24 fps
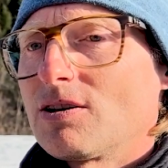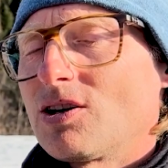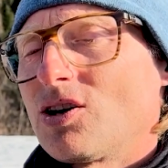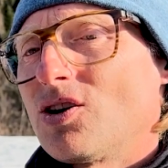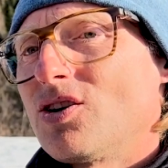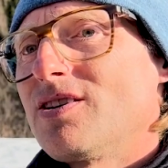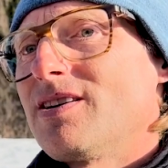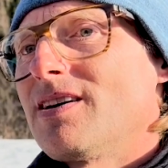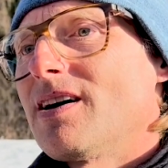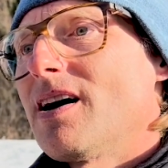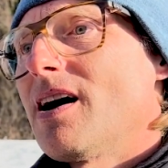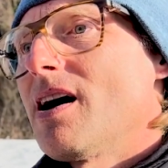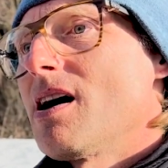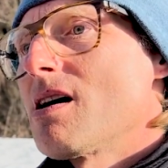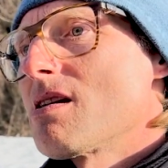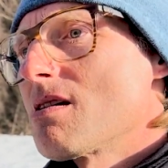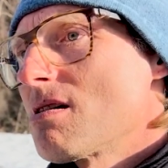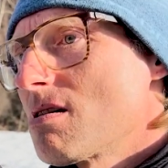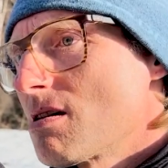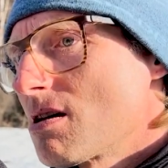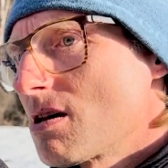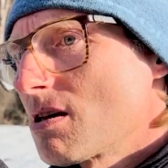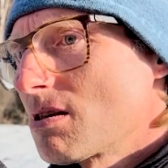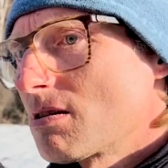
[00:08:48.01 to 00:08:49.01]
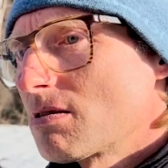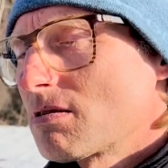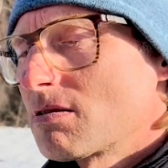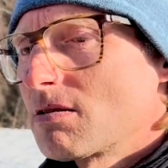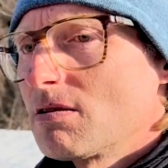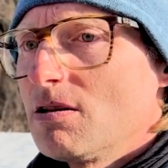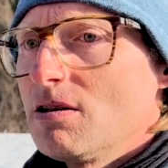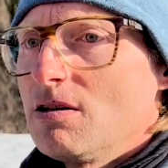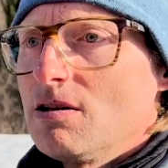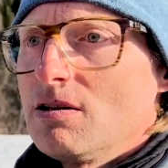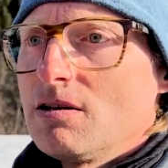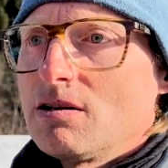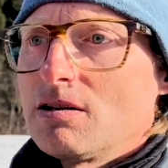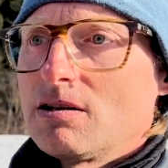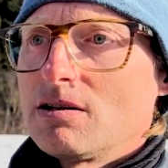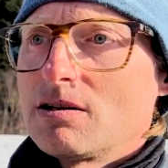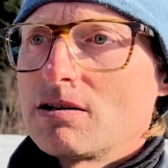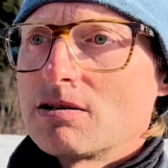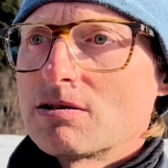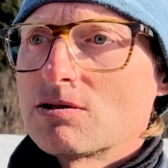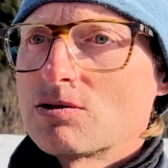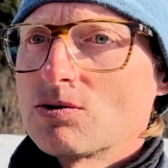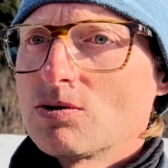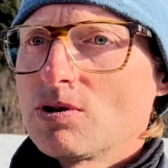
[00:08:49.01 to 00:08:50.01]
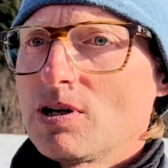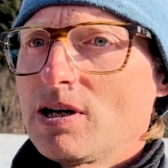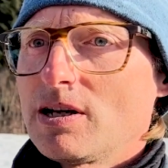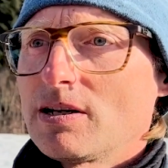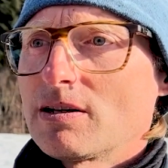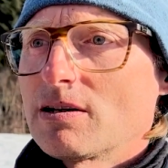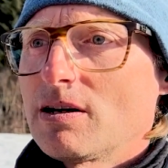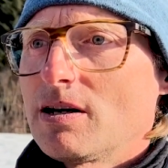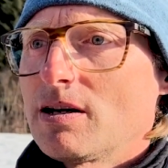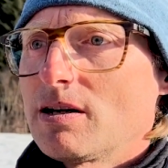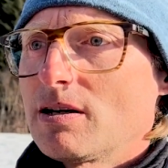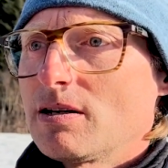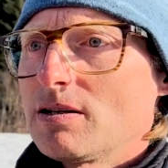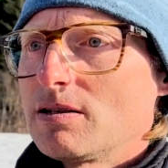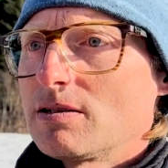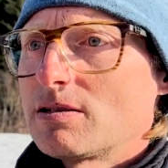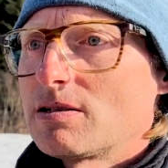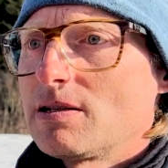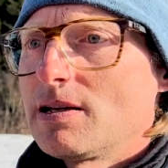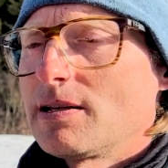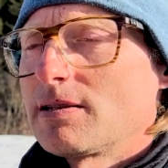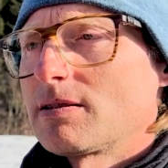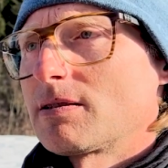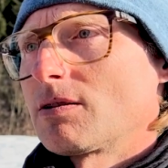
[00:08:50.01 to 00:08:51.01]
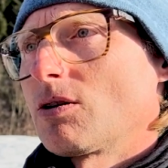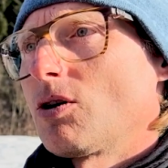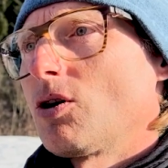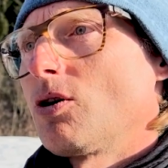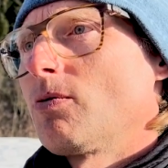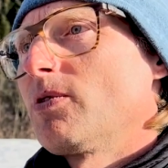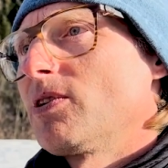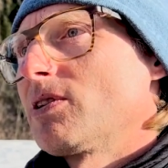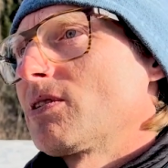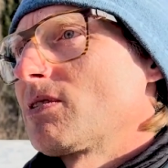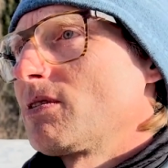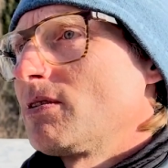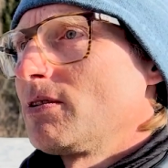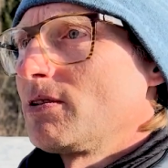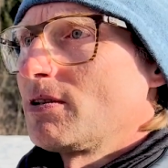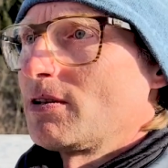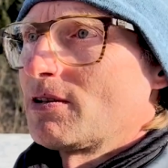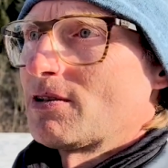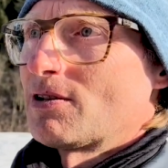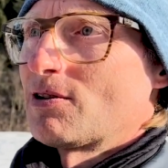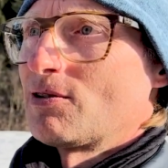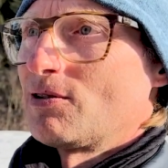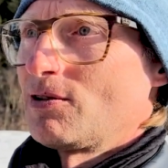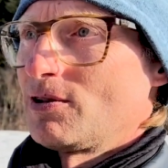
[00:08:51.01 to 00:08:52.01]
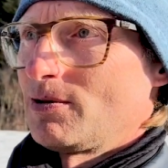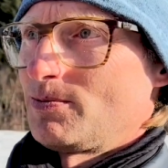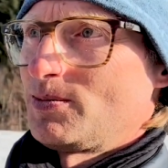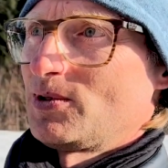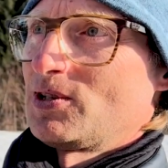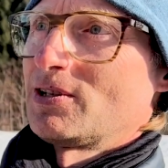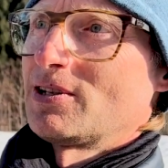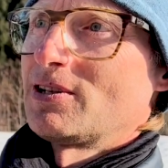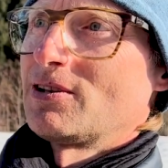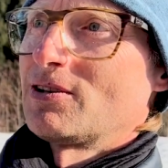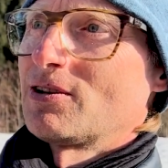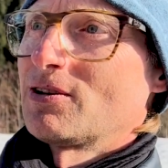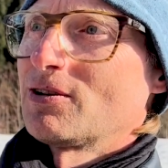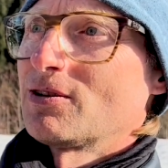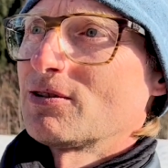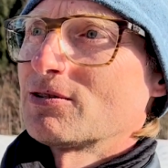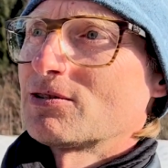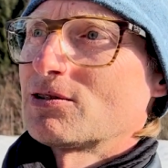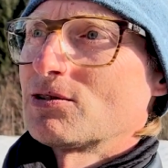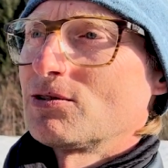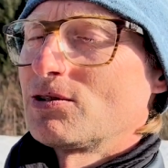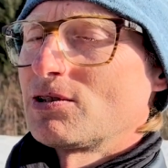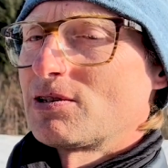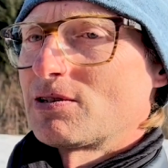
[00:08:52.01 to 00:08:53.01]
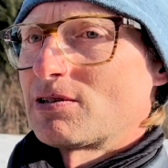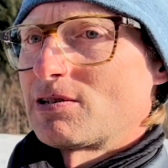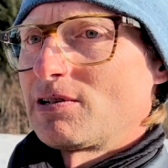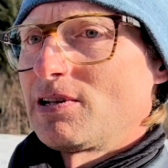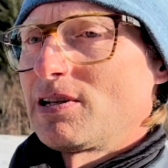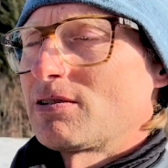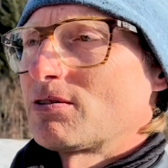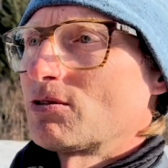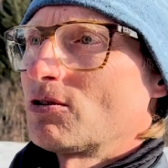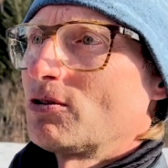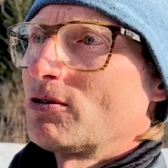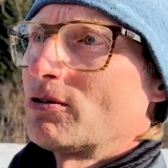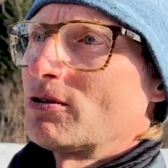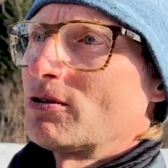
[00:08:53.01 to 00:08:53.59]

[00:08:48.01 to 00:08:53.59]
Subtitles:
On the other hand, a 2-line glider is less obviously collapsing, you know, so it's less